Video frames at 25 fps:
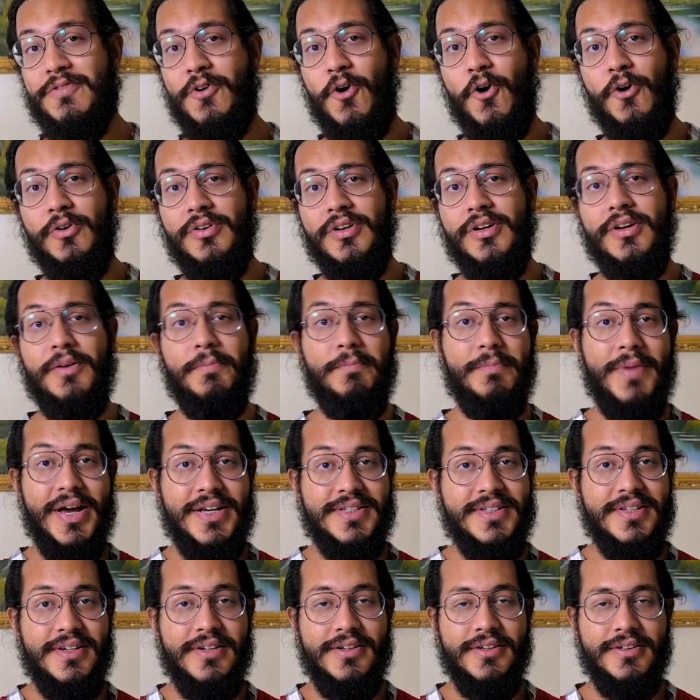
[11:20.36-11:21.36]
ordered
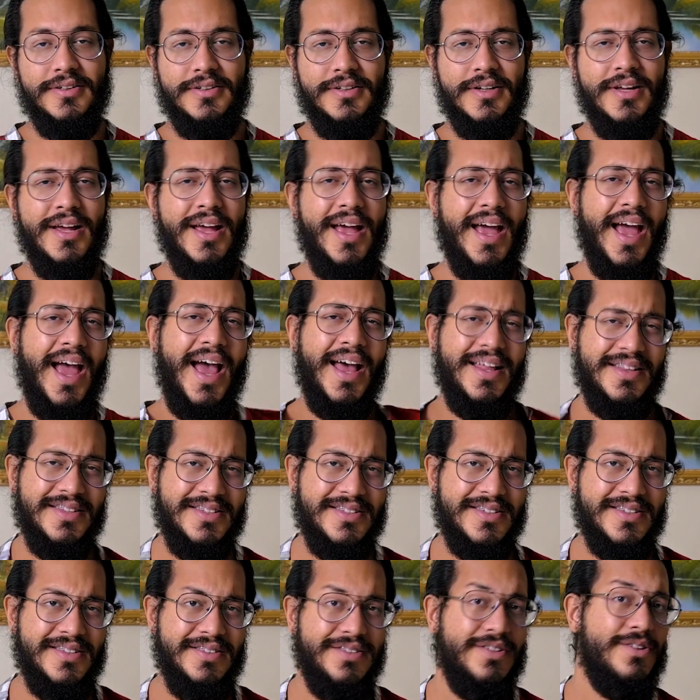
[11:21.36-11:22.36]
Mexican,
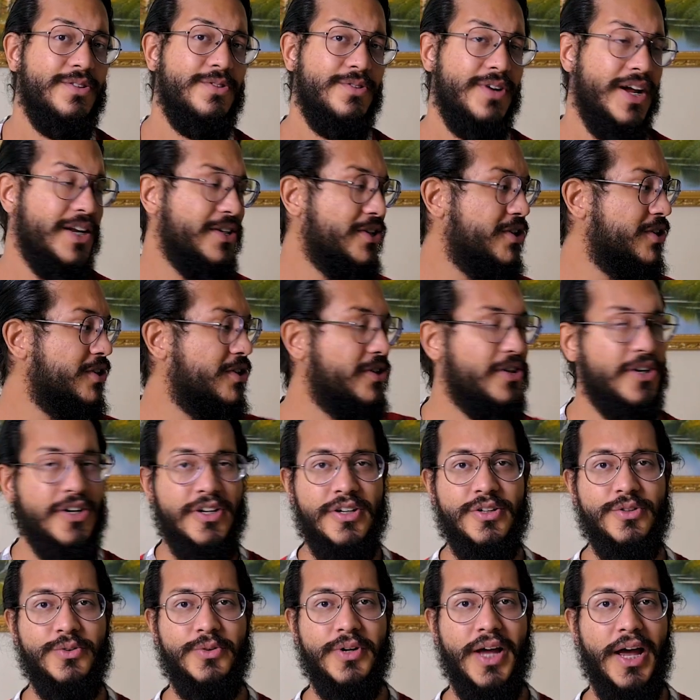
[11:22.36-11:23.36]
hence the red
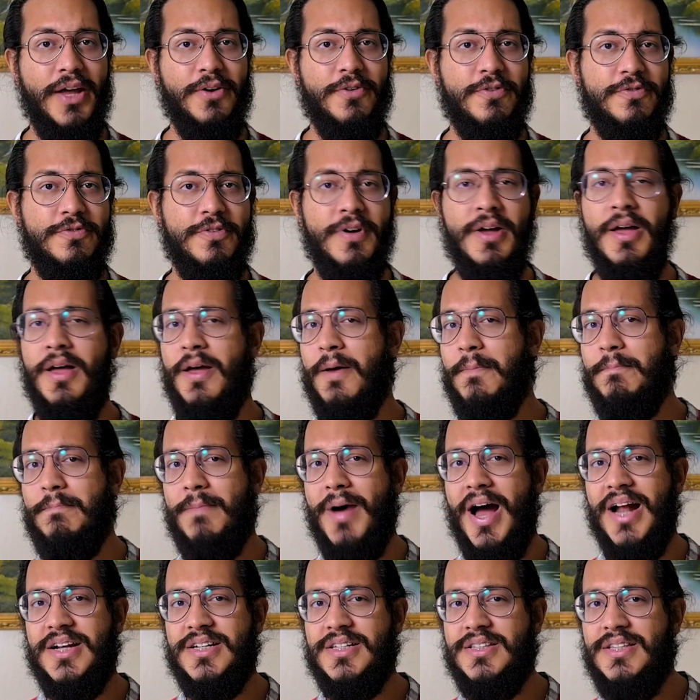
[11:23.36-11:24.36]
shirt to kind of
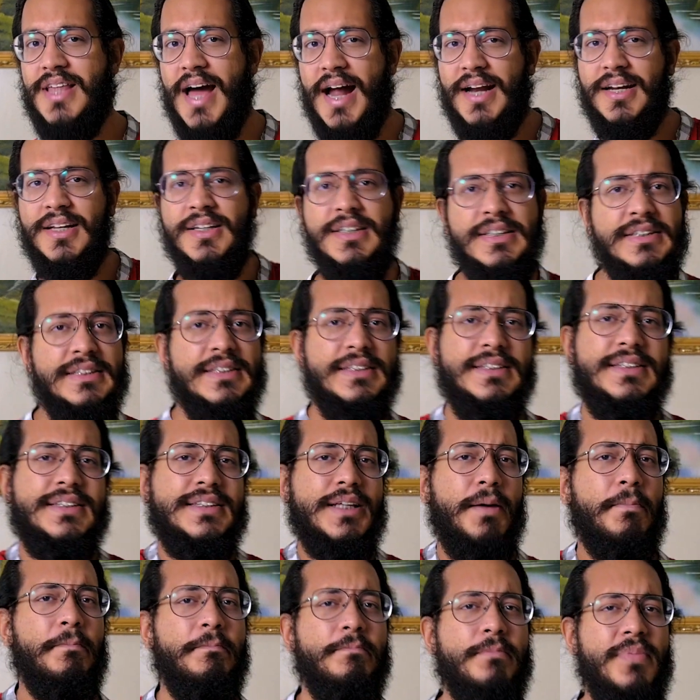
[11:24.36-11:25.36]
match that
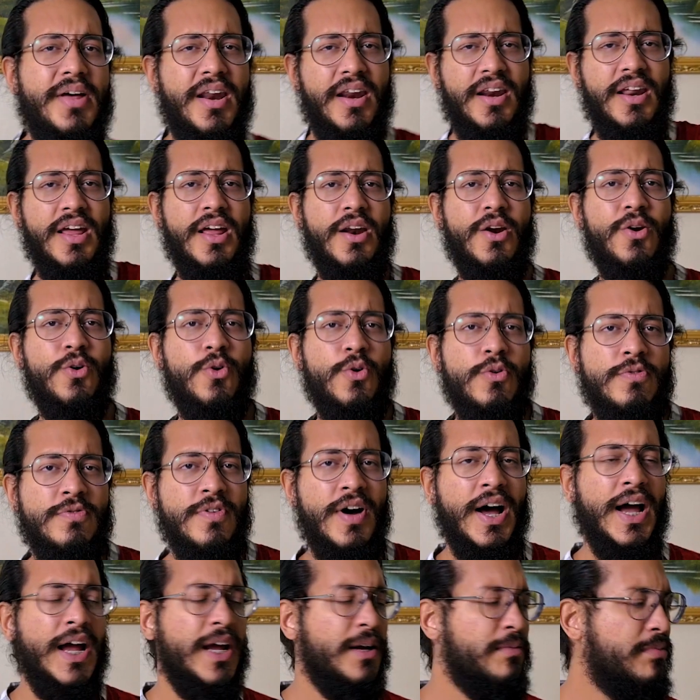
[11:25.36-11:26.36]
sombrero
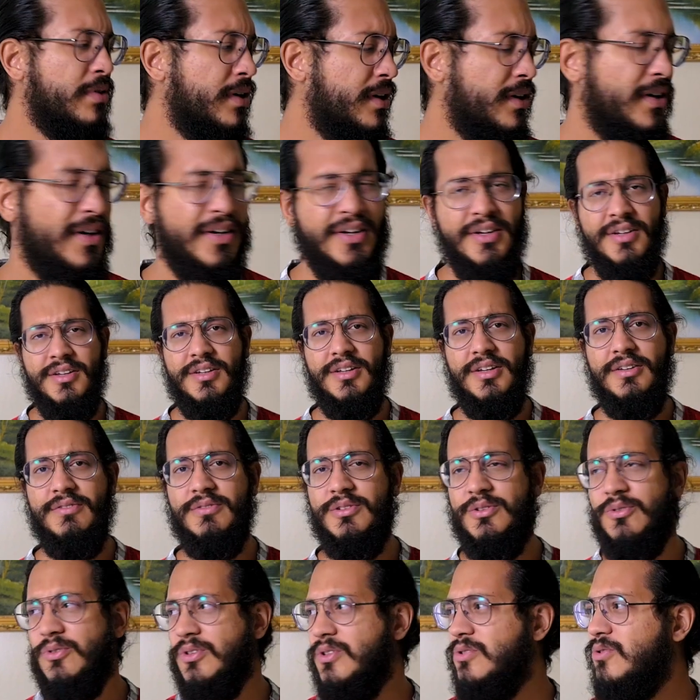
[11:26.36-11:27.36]
vibe.
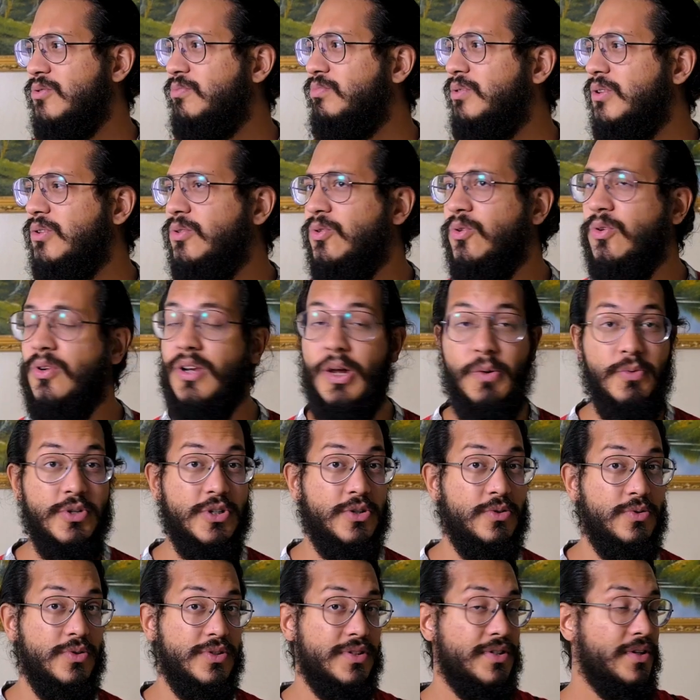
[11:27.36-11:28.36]
Even though it's super cold, I wish
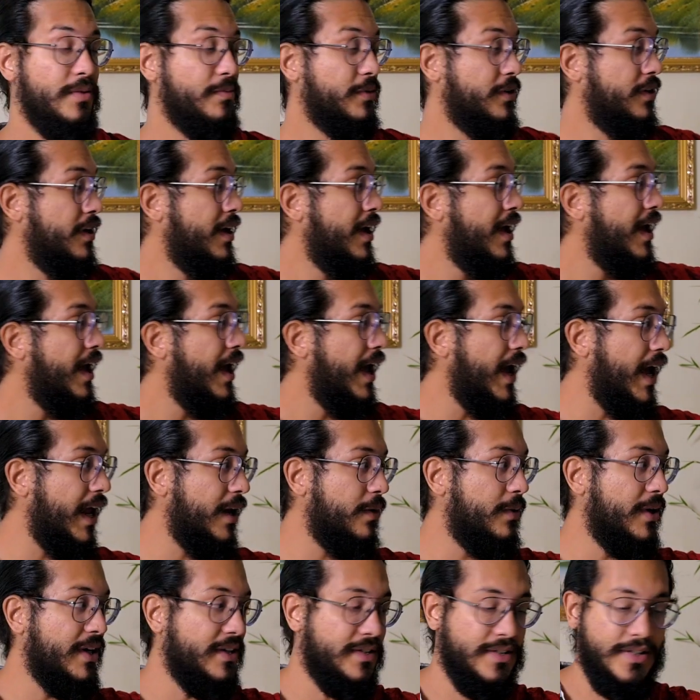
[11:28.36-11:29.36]
it was summer.
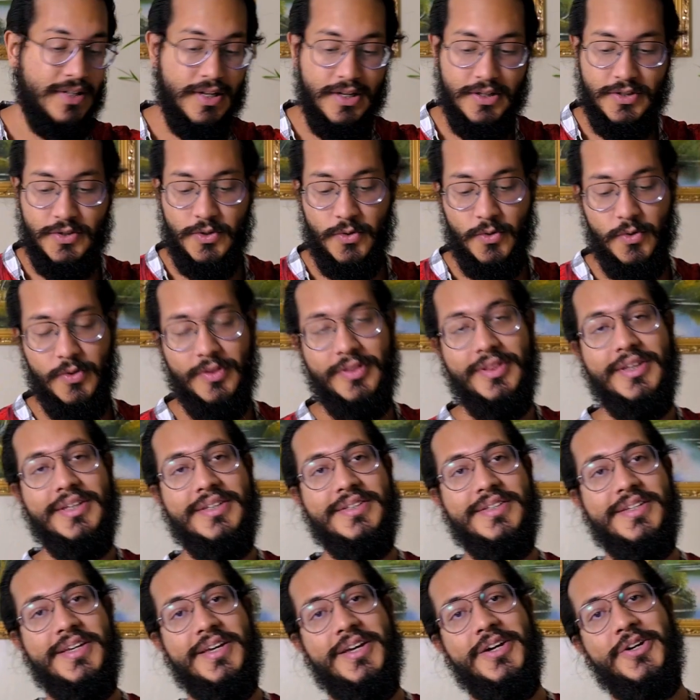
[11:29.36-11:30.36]
Anyways, so
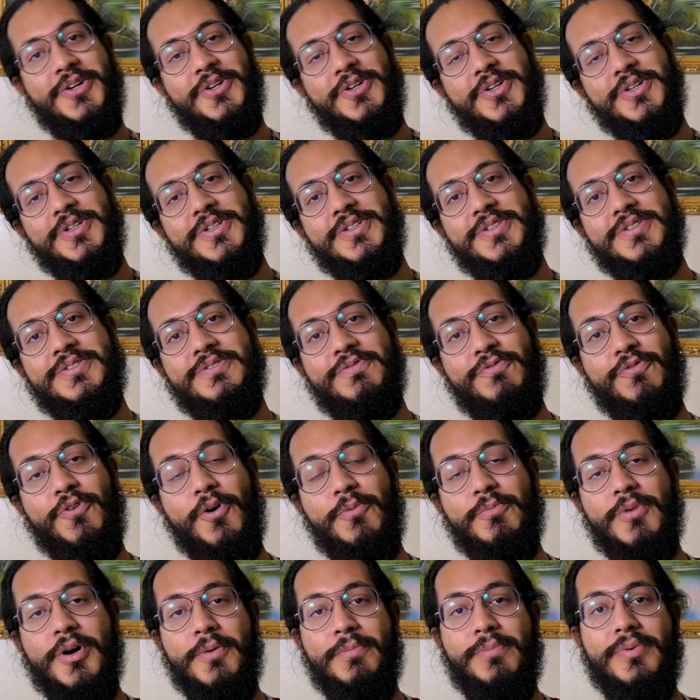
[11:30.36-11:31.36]
this here is
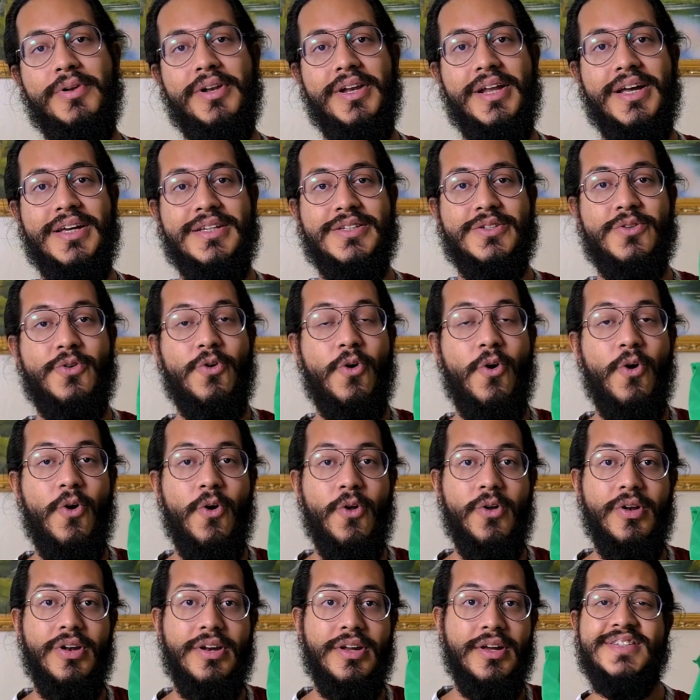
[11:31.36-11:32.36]
from a place
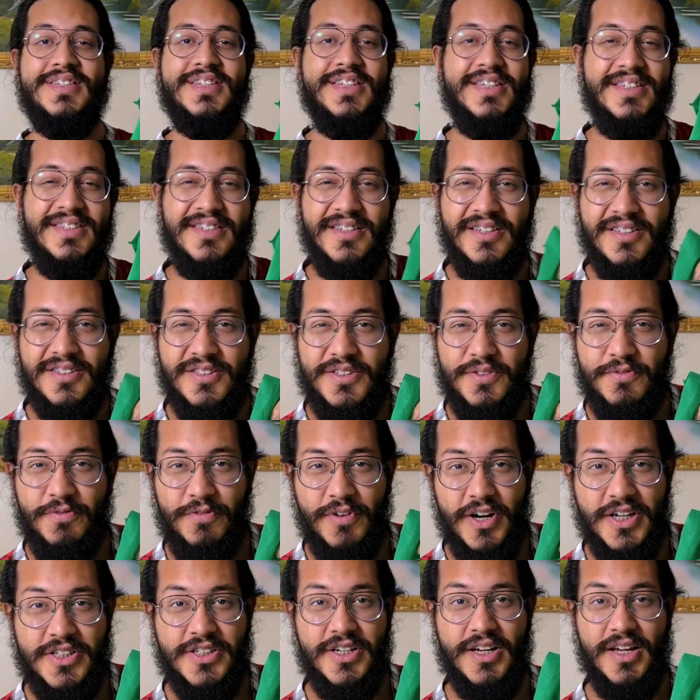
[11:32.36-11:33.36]
called Seasons
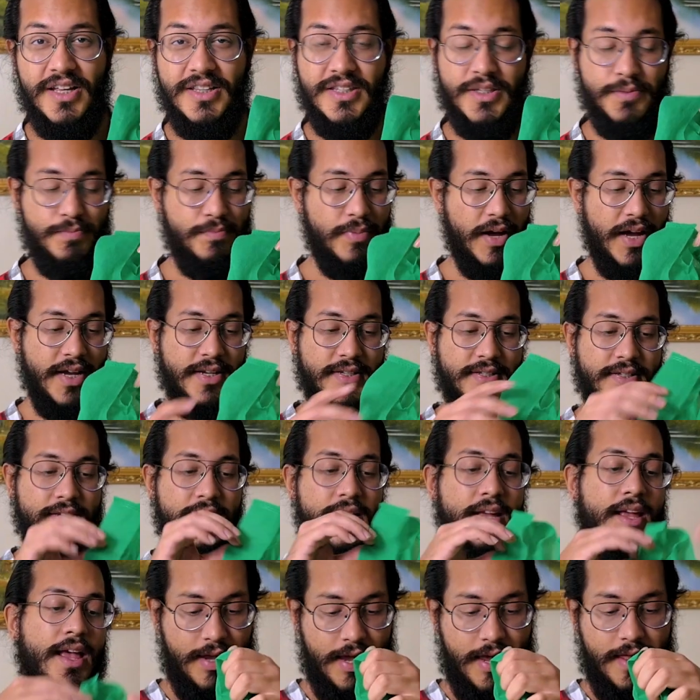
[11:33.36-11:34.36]
Fresh and Spice,
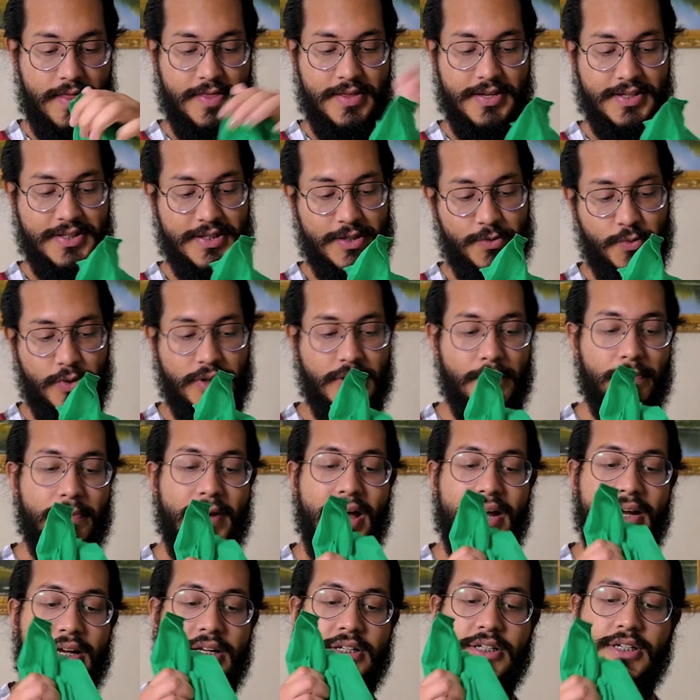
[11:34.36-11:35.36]
and this is what the
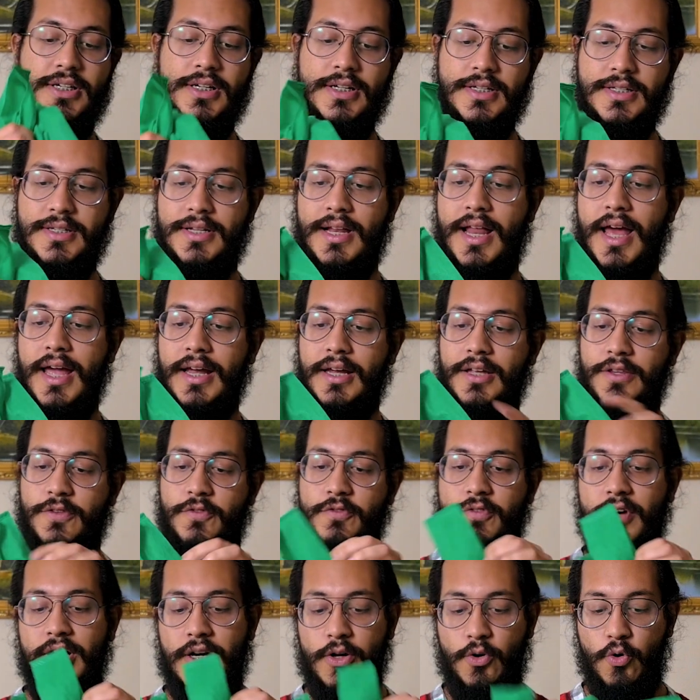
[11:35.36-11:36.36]
packaging is like. It's
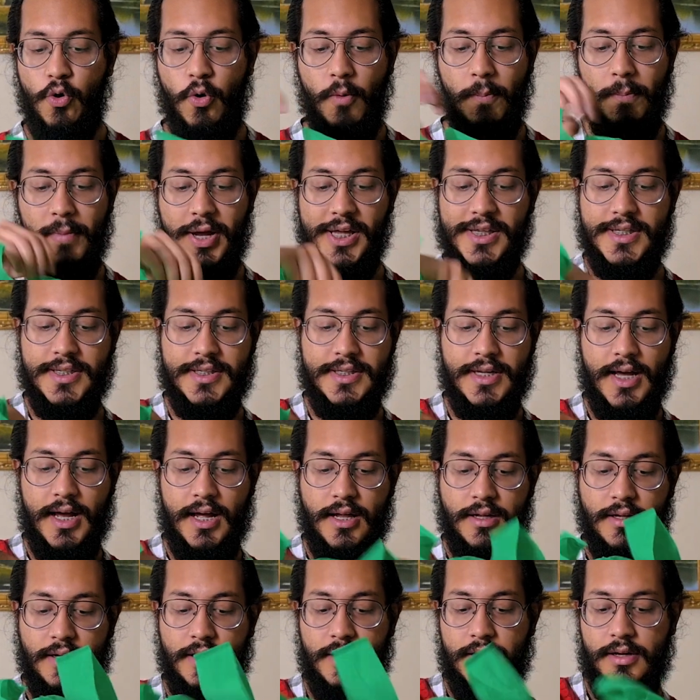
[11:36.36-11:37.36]
very homemade style.